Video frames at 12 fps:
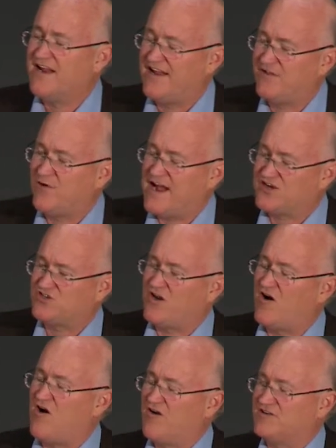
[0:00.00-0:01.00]
And there actually
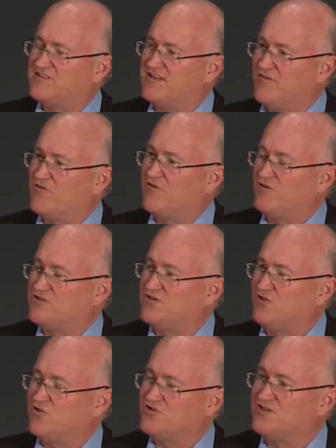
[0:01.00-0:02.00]
are several
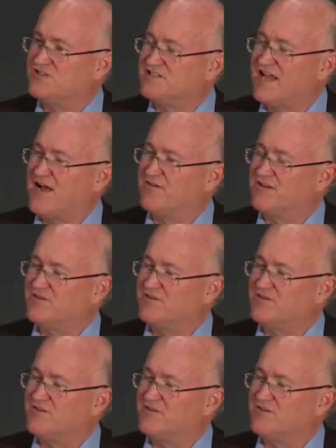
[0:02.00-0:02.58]
solutions out.